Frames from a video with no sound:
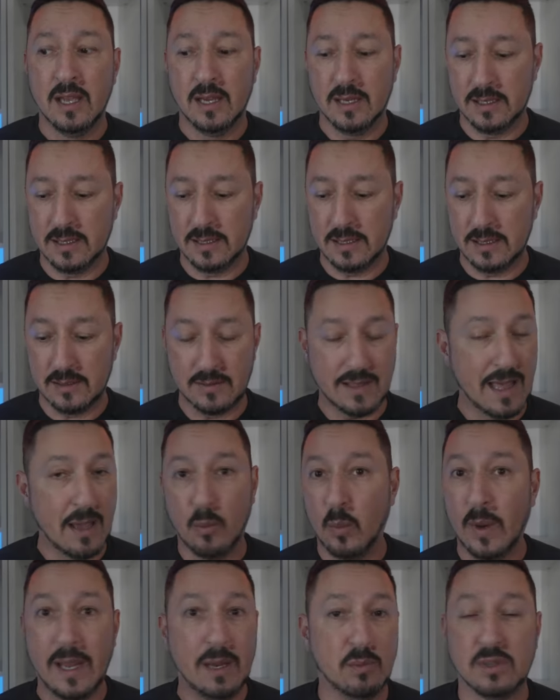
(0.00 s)
Uh,
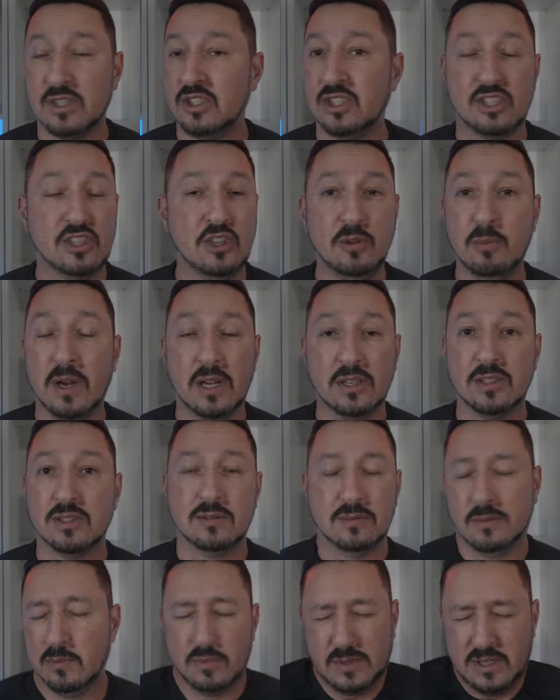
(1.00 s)
that weight was just too
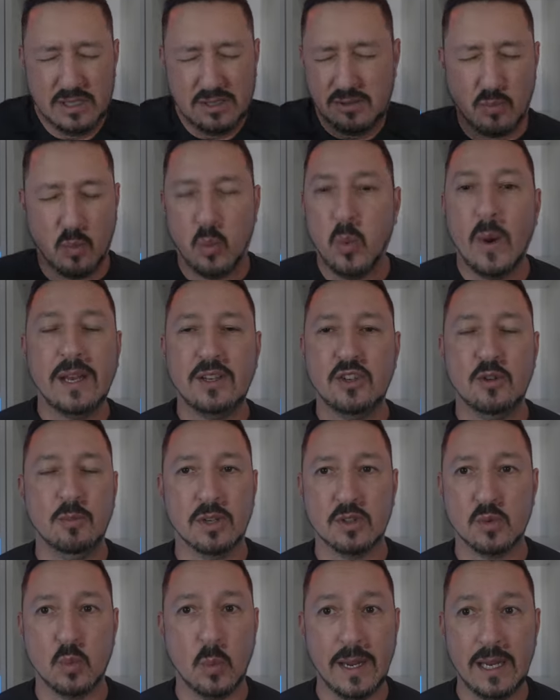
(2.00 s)
much, just way too
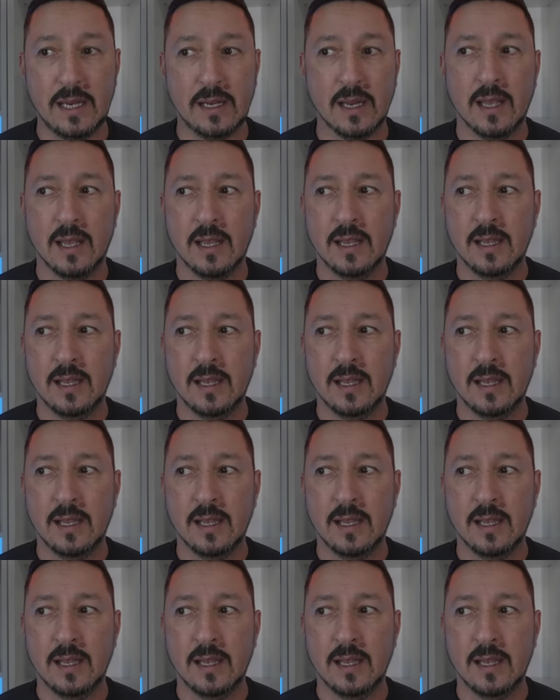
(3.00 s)
much weight.